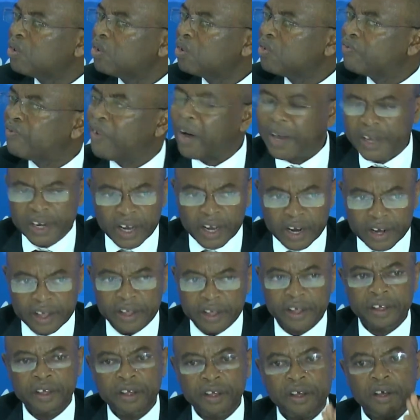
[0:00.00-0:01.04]
Finally,
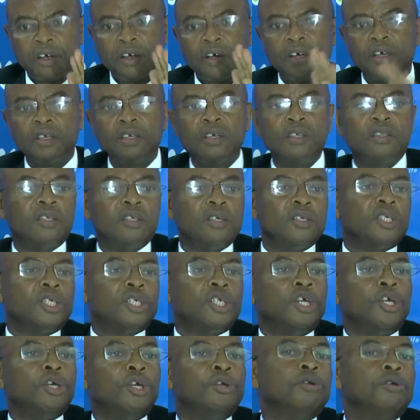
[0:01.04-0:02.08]
it is,
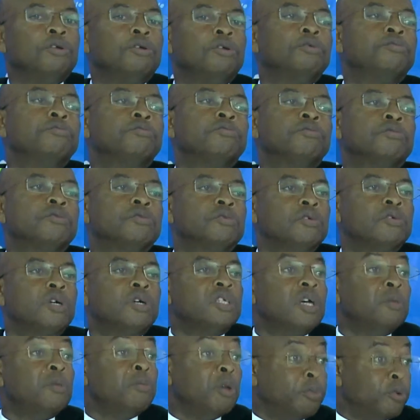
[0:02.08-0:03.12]
as
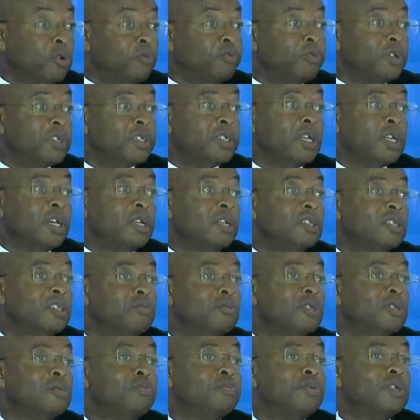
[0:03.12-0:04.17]
I'm a professor, let
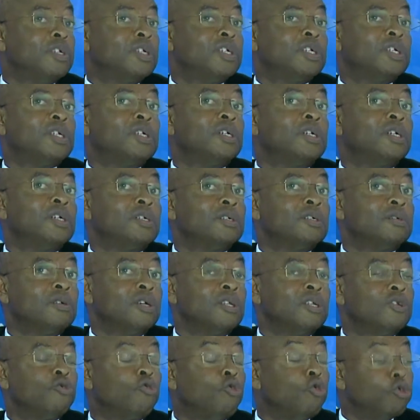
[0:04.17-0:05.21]
me speak
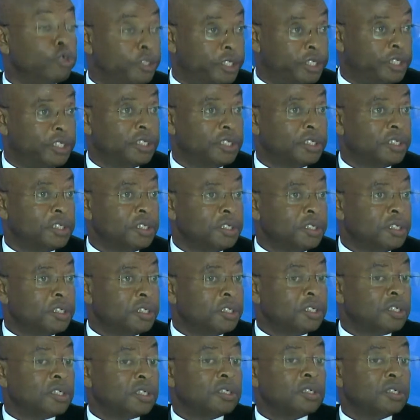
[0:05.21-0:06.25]
and quote.
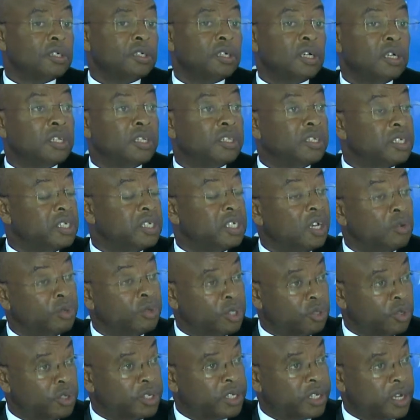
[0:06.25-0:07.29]
And this is
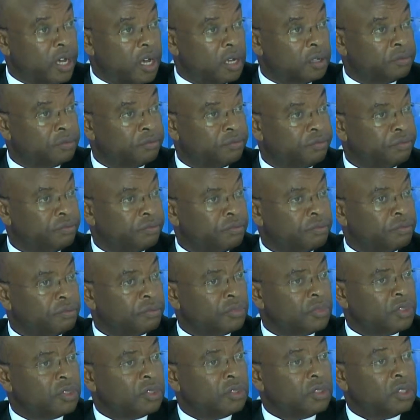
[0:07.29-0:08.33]
Lewis Oscar,
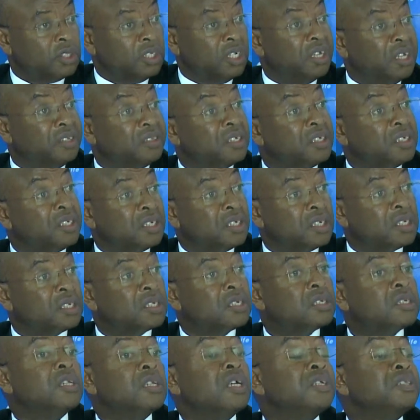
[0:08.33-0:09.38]

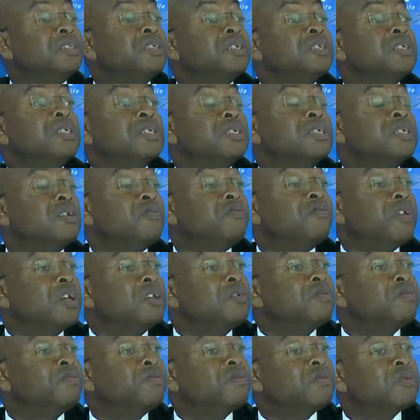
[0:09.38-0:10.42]

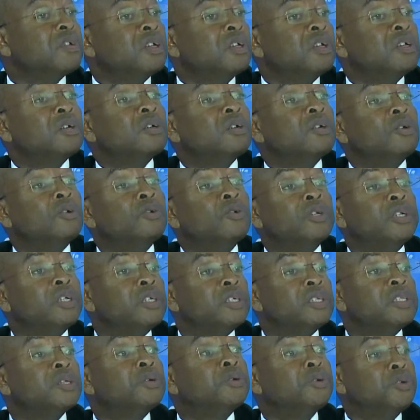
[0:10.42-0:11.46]
1965,
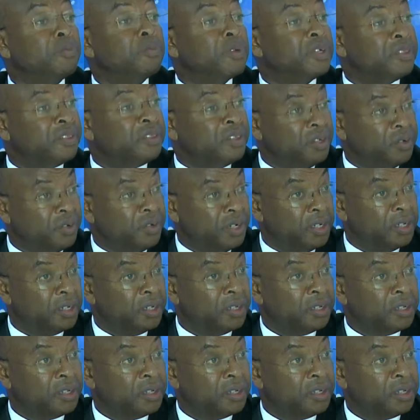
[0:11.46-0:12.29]
oldest economic theory.